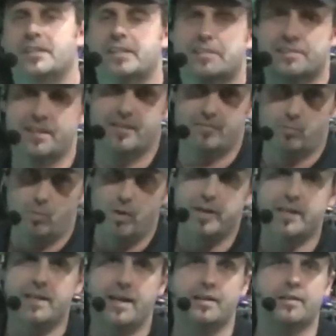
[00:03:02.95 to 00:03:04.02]
6, 7,
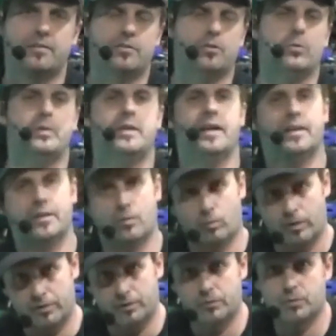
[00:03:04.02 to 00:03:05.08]
1-eanda, 2-eanda,
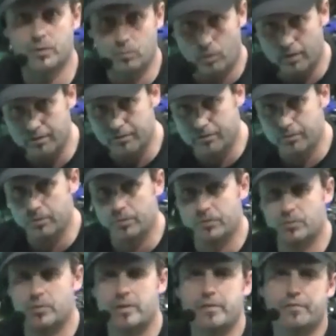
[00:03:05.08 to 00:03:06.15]
1, 2, 3, 1, 2,
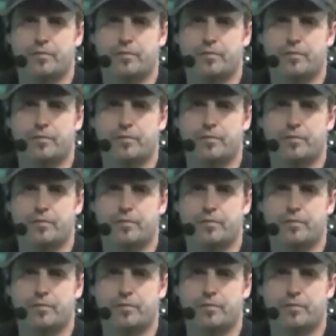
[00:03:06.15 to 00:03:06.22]
3,